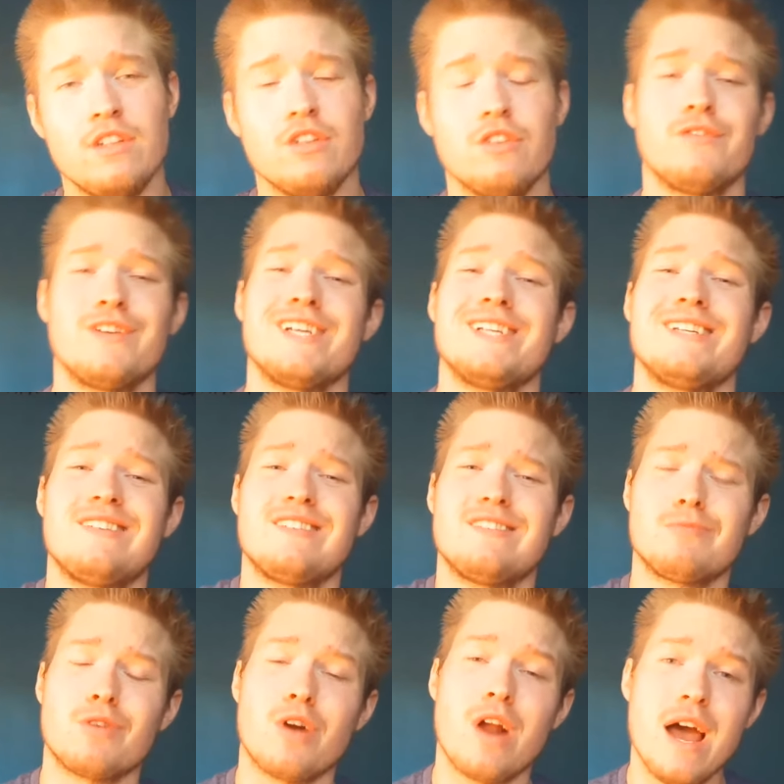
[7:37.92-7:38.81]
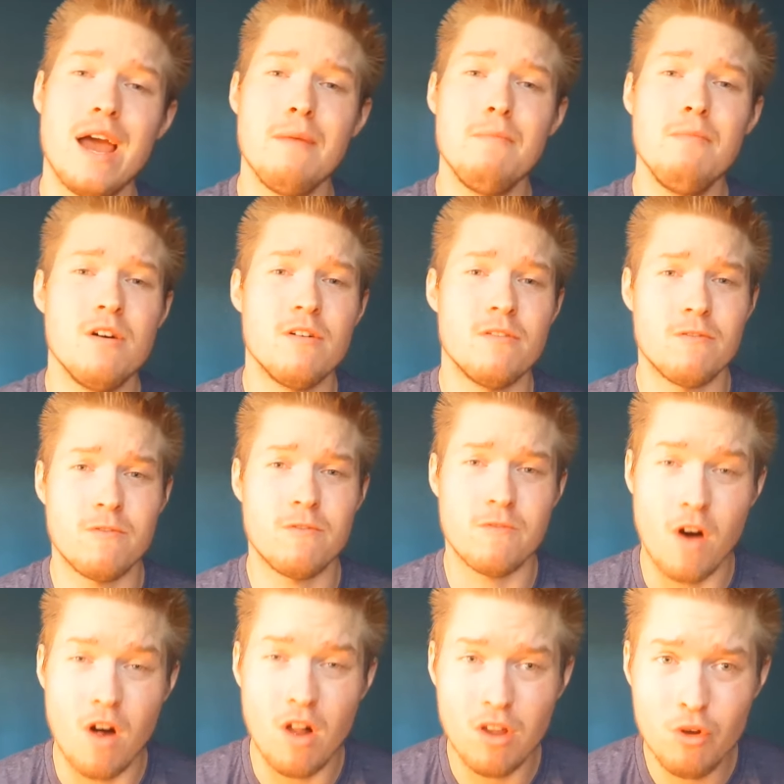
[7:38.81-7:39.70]
Don't forget to subscribe.
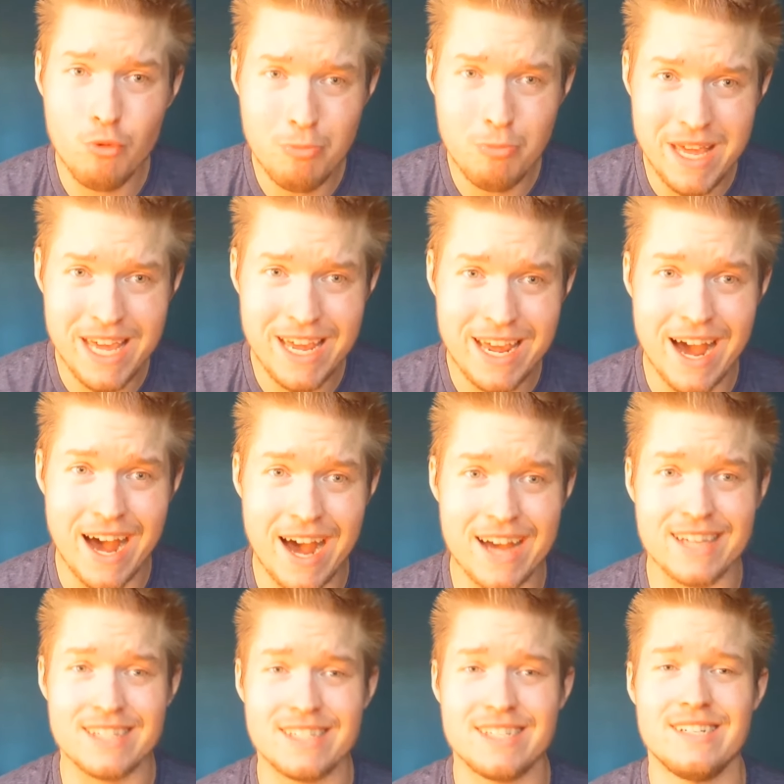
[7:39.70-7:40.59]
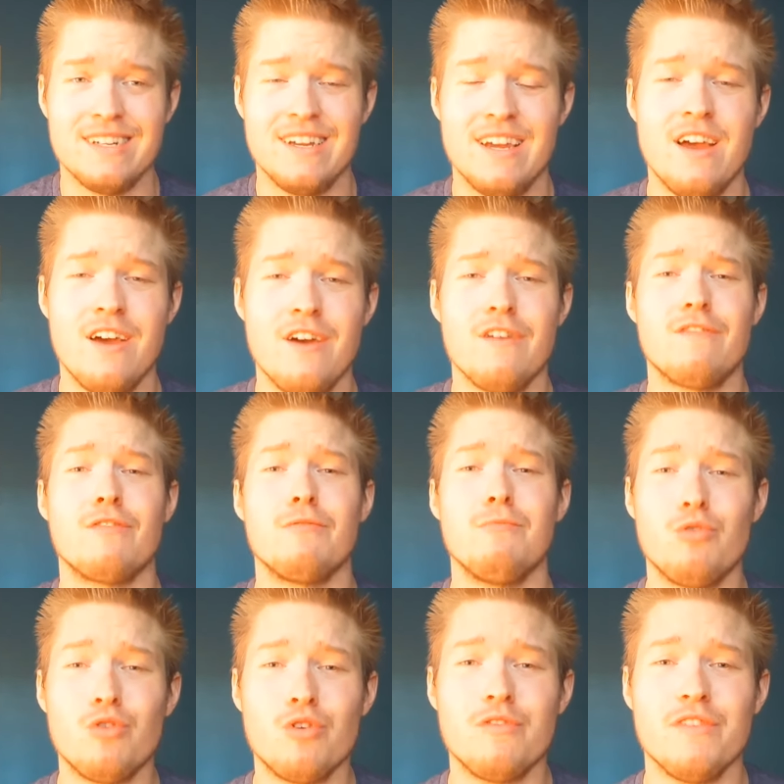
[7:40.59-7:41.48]
Follow me, guys, for
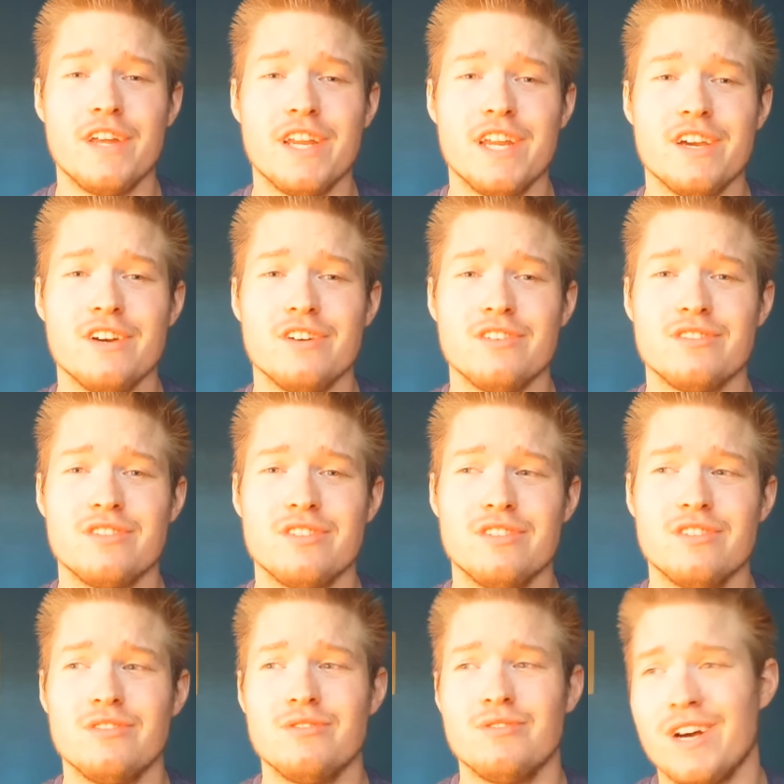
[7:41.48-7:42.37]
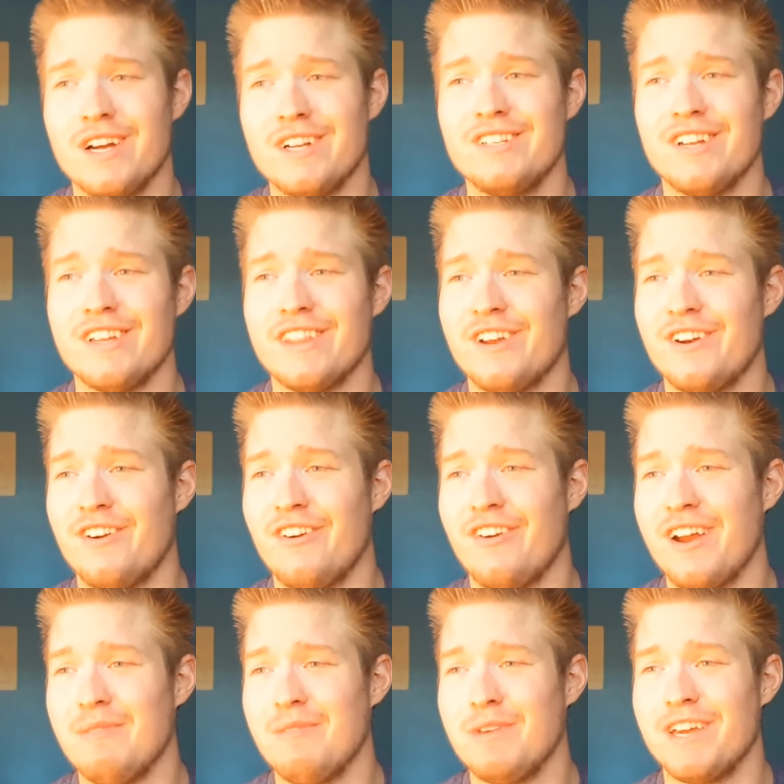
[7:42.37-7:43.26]
more videos. I said that
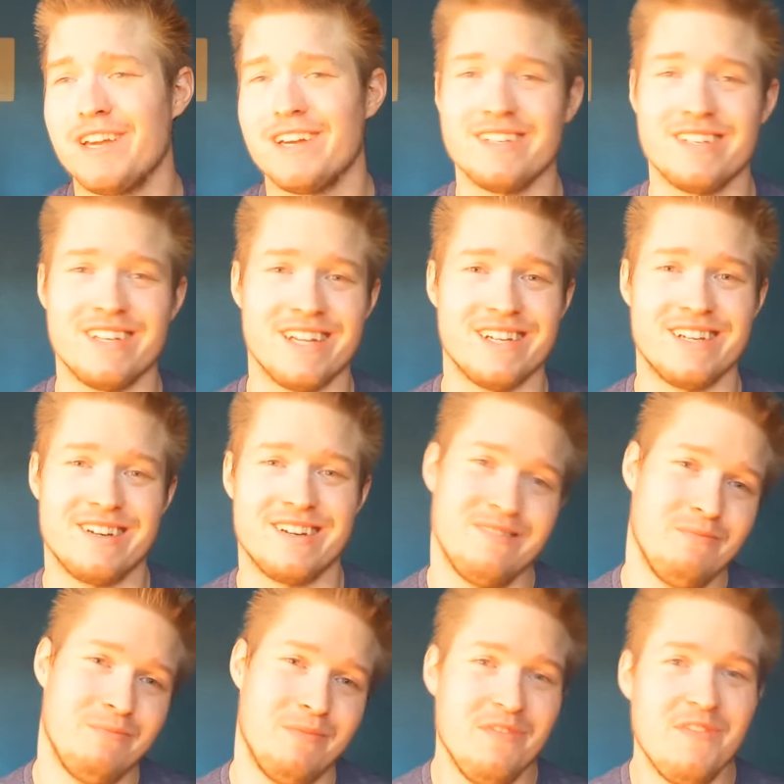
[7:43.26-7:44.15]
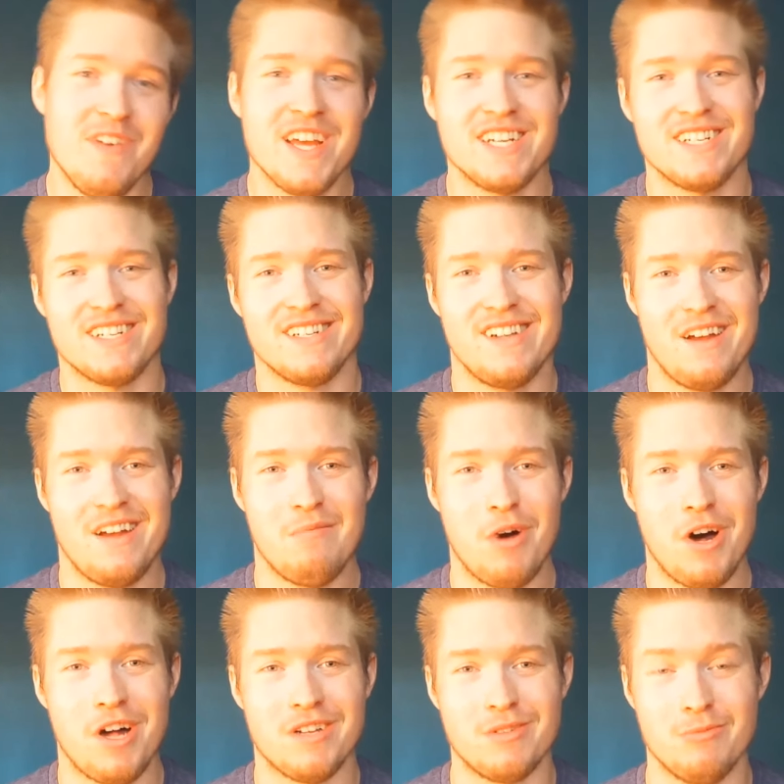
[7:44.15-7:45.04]
already because let's face it,
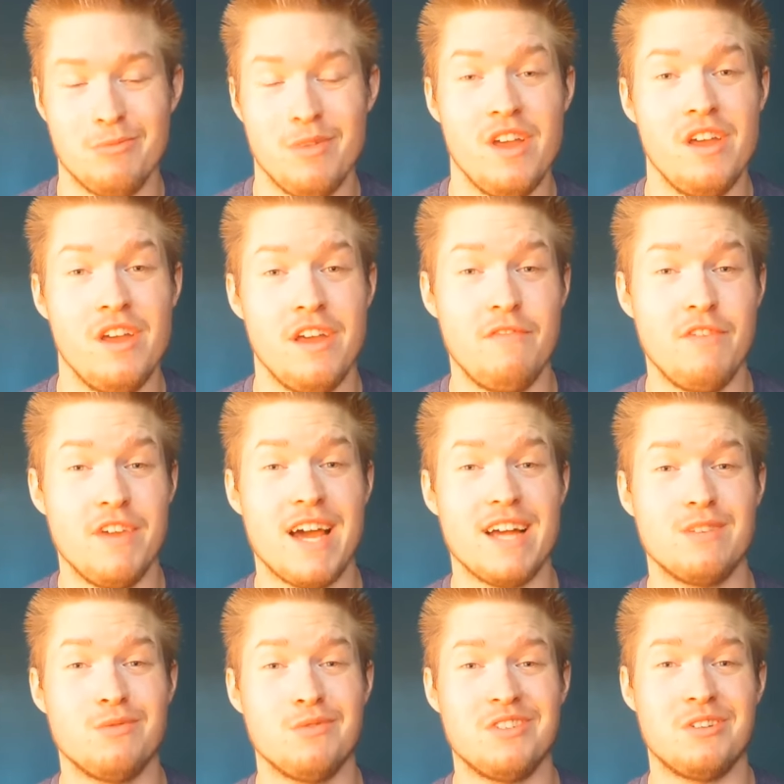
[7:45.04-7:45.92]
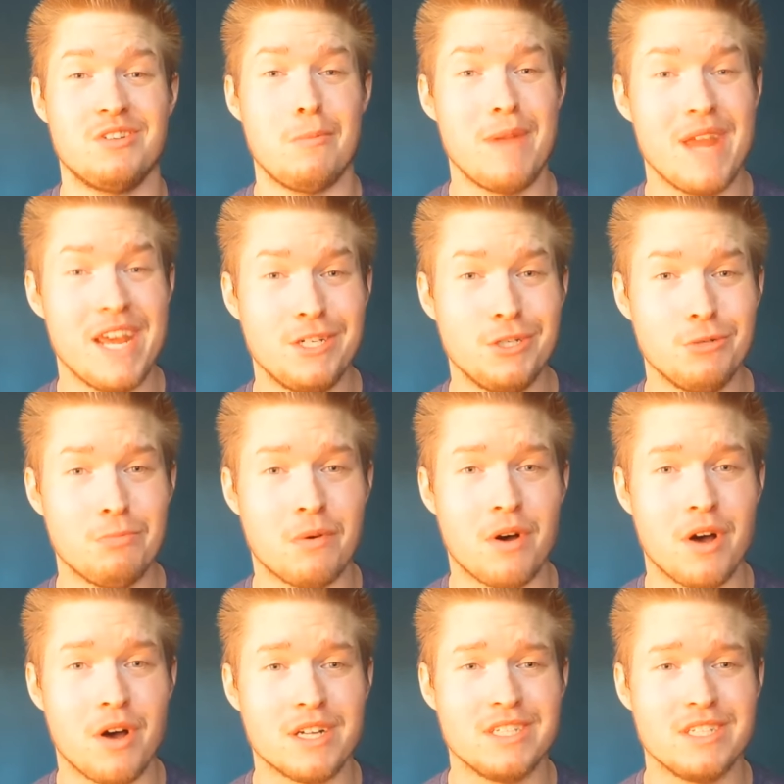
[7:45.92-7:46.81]
I'm awesome. If you guys want some nature
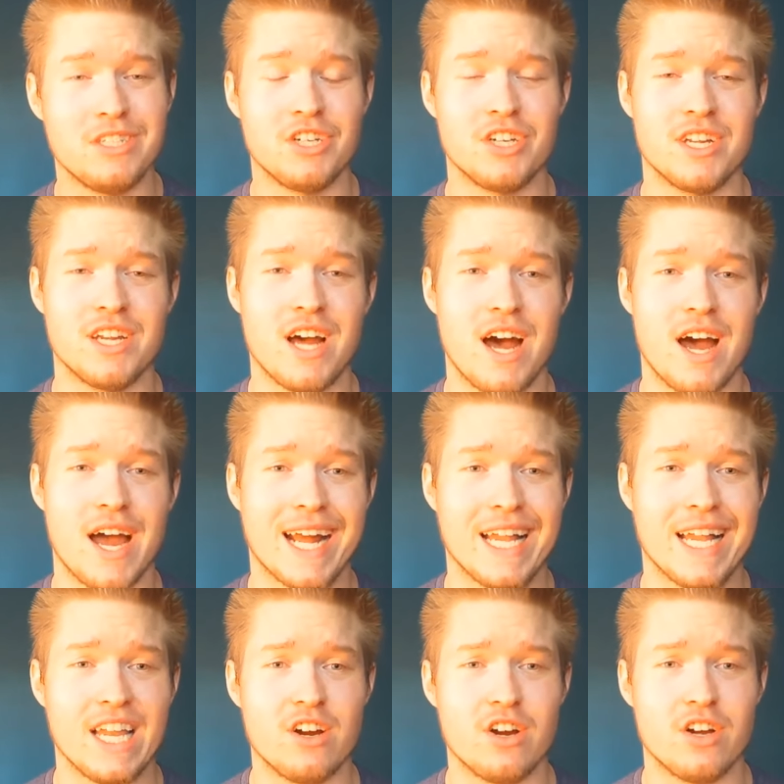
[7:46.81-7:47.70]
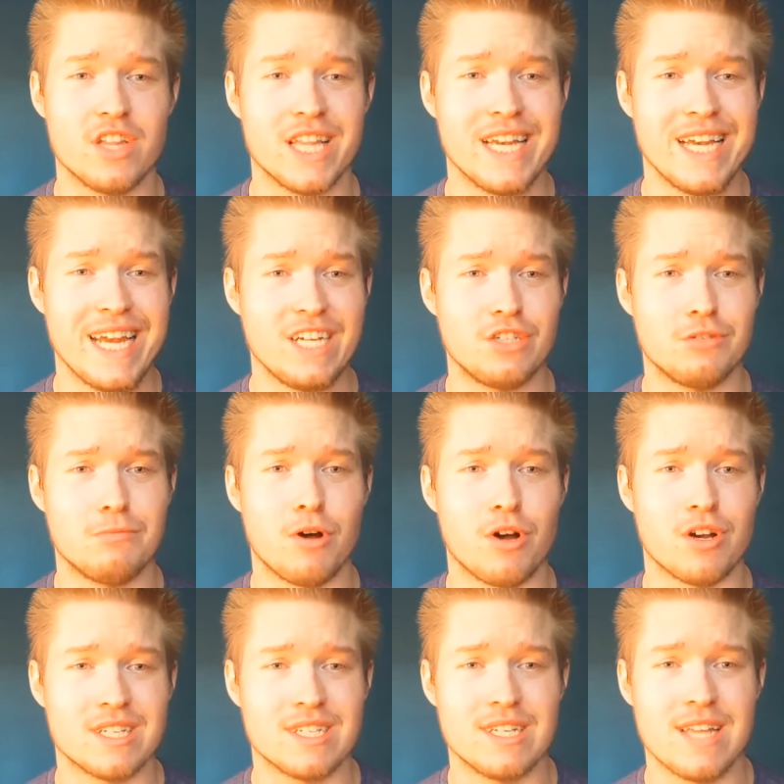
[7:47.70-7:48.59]
box, you can uh, click on the nature
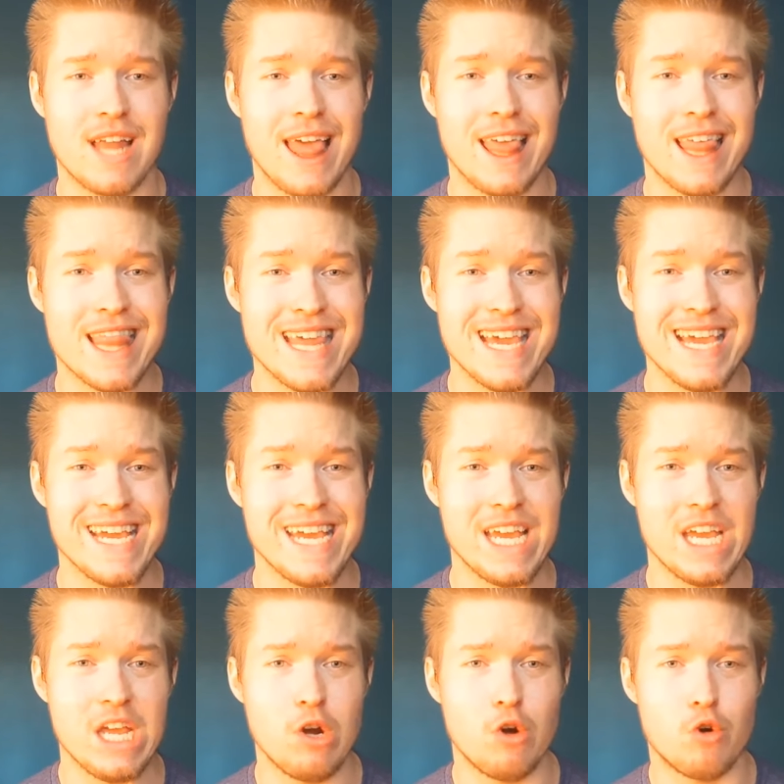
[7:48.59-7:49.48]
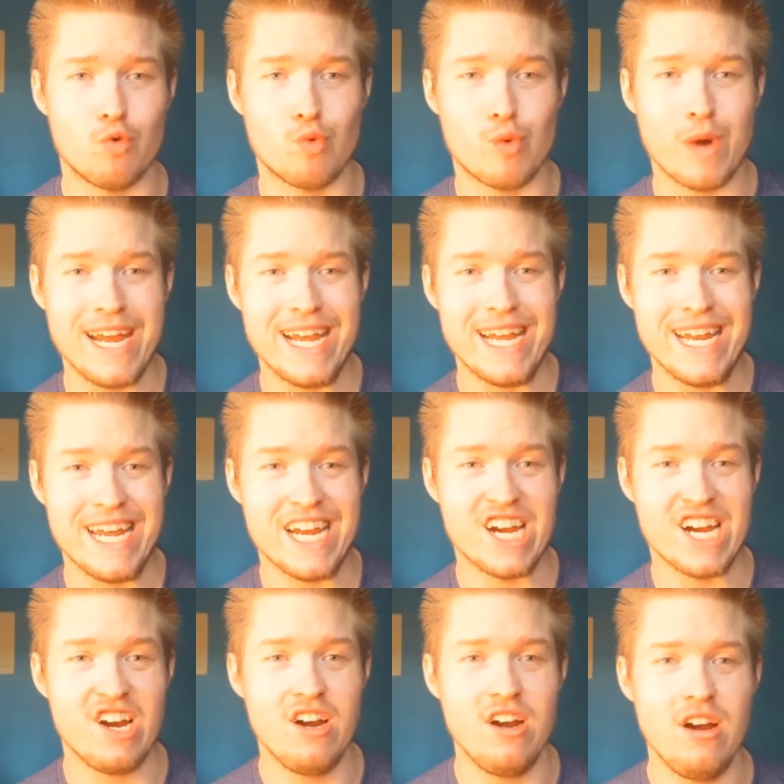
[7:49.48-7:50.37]
box thingy right
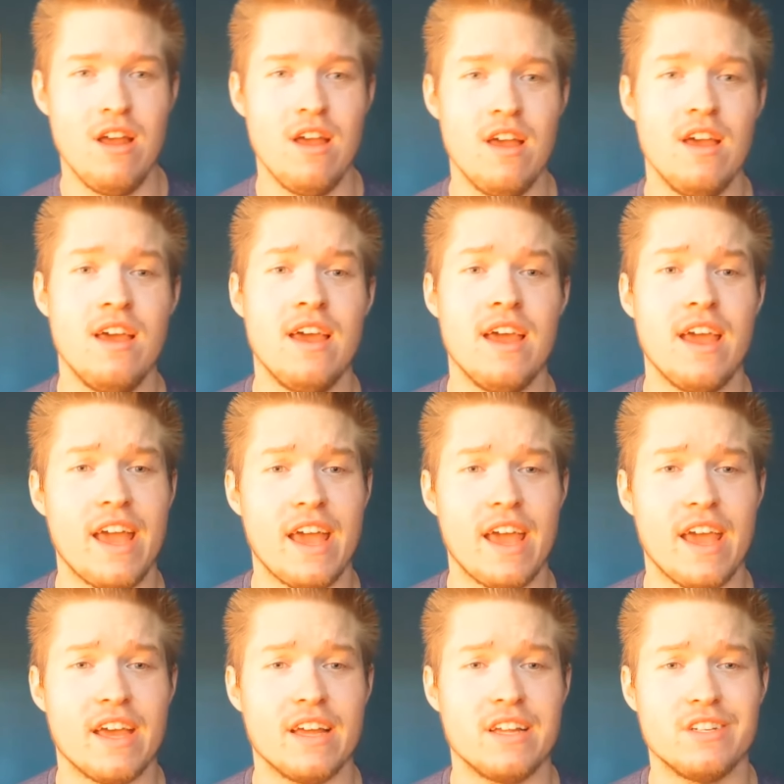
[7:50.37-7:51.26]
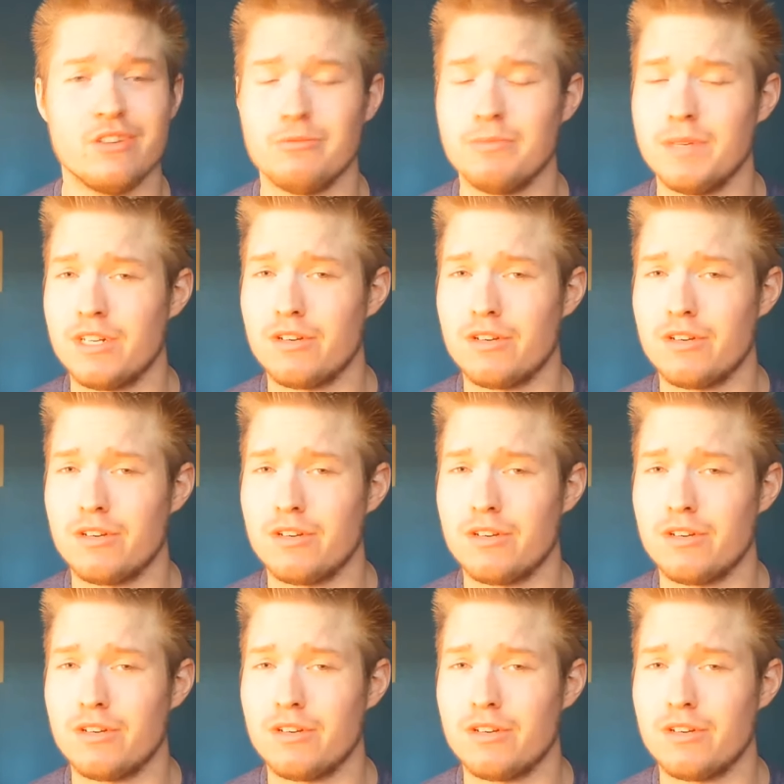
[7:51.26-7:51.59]
here, and you'll be